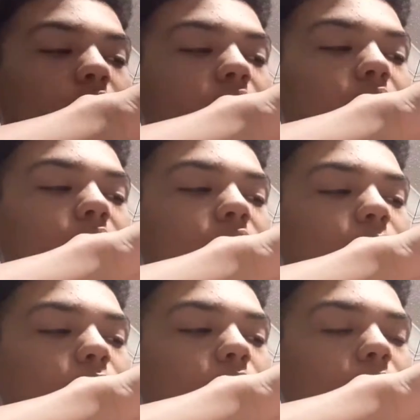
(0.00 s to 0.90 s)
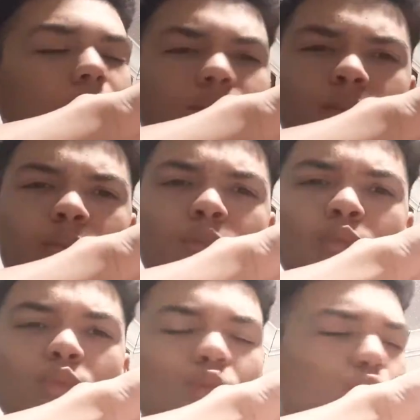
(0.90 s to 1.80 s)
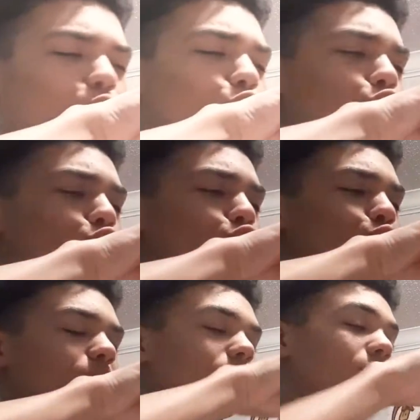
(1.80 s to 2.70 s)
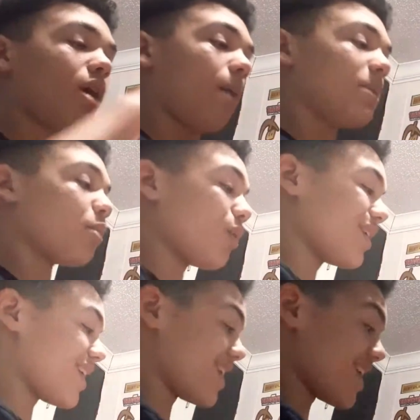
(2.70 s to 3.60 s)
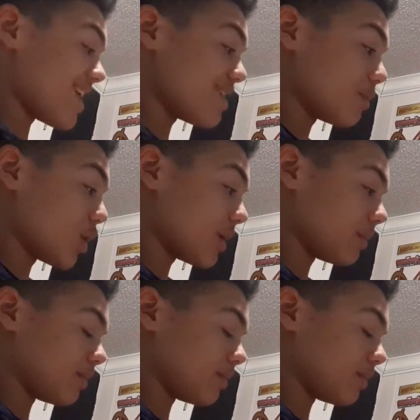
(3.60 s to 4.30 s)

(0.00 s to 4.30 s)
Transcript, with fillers: aka your boy. Ooh. I'm the boy, aka your boy.